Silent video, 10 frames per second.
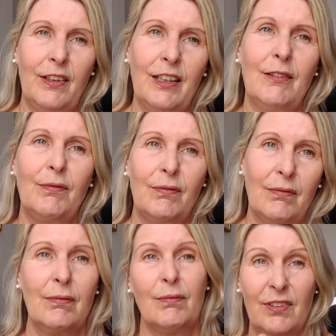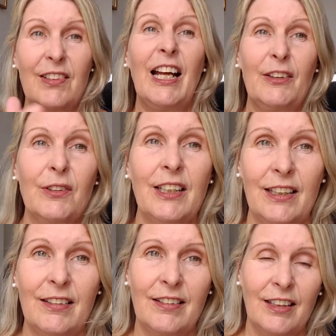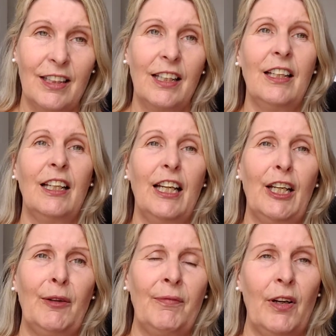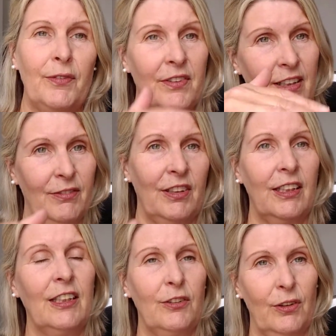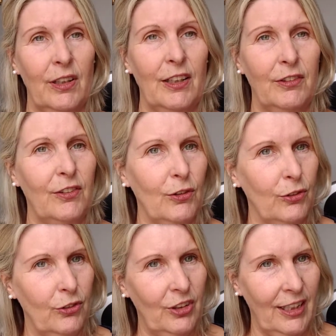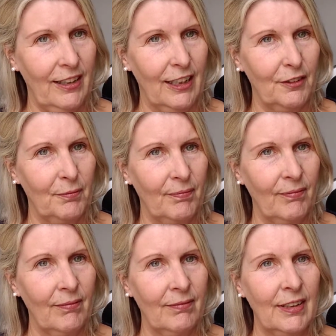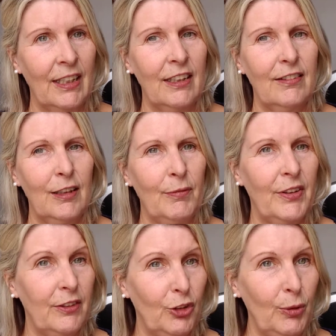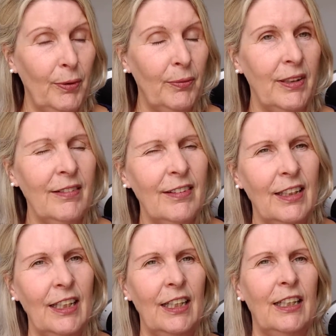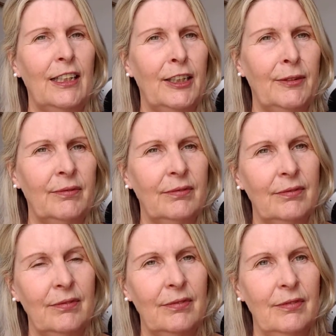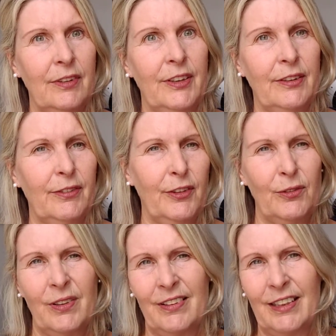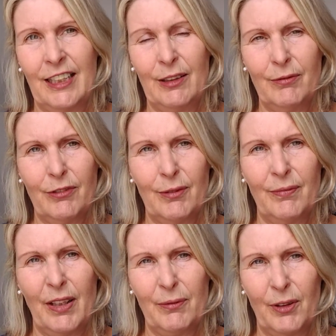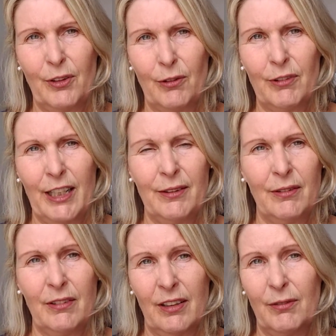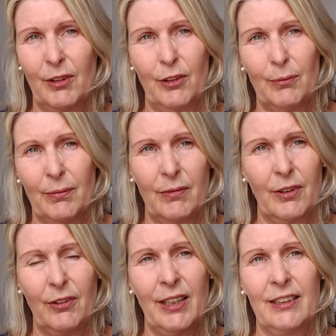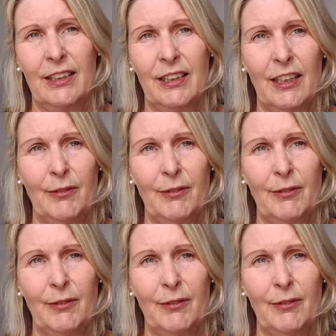the standard is of safety in your country. So check that. Some of the cheaper ones, the first ones that came from that were not correctly